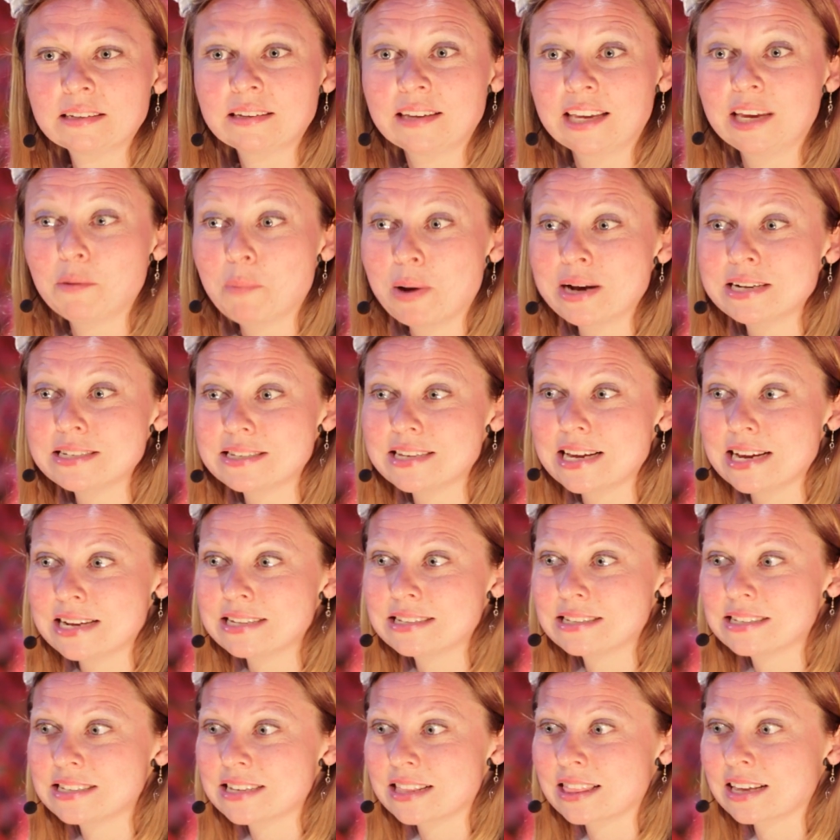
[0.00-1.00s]
He went
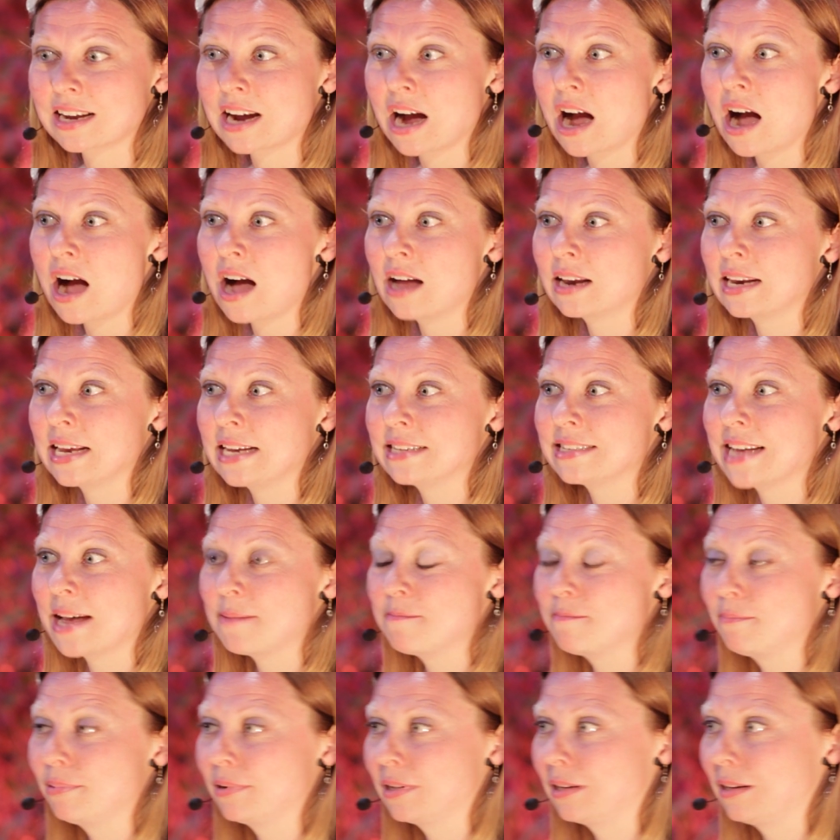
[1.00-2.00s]
into the Kali
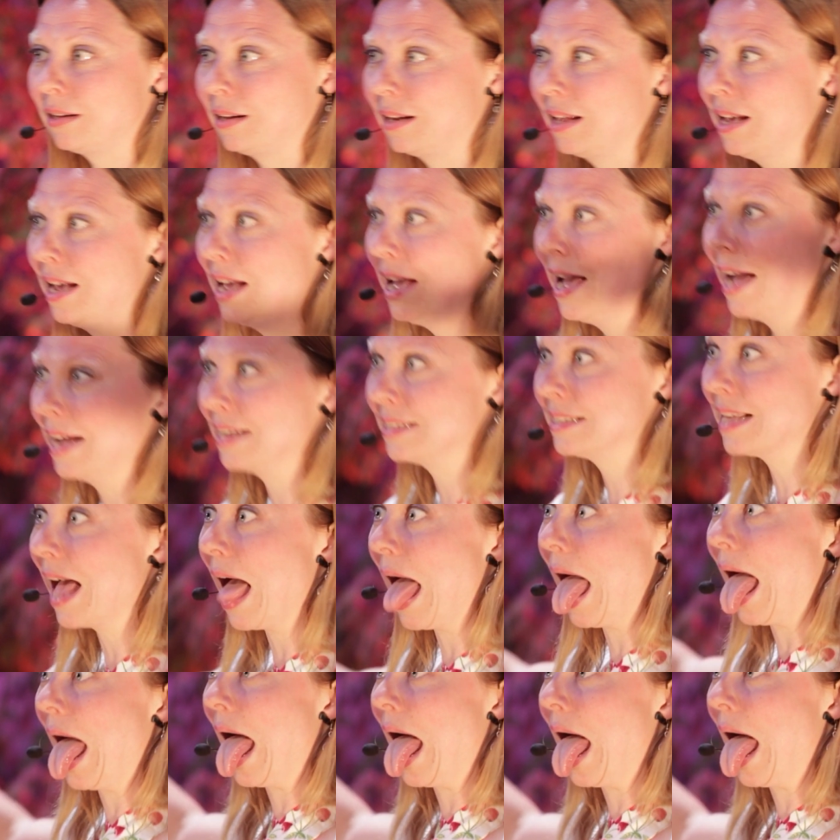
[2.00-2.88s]
temple and